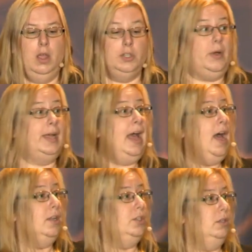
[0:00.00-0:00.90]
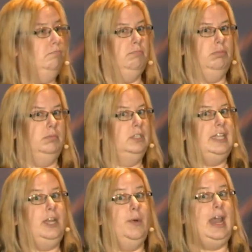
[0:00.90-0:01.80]
So I asked, does
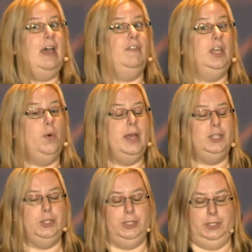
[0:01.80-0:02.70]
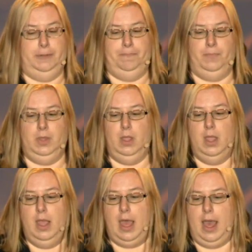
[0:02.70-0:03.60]
anyone have any questions?
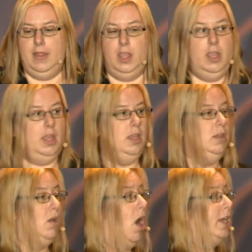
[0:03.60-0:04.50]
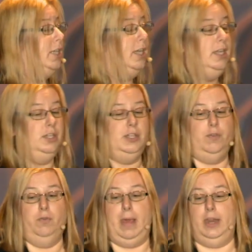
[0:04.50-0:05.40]
And the IT
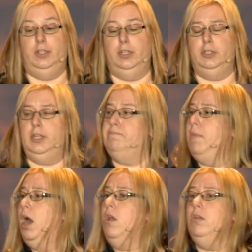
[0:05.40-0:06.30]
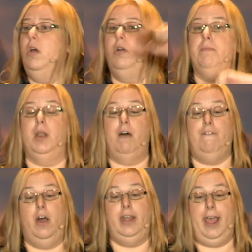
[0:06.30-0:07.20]
general manager said, I don't know, but I'll
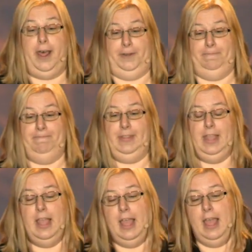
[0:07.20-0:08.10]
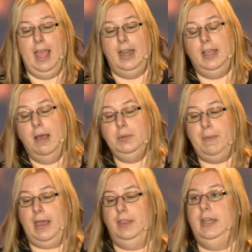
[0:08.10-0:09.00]
find out. And he comes
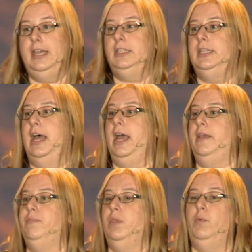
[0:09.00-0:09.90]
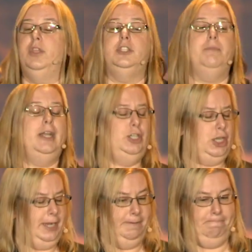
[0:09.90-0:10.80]
back the next day with a
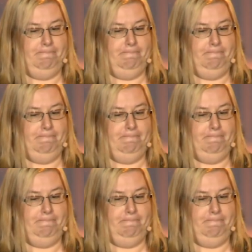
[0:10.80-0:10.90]
spreadsheet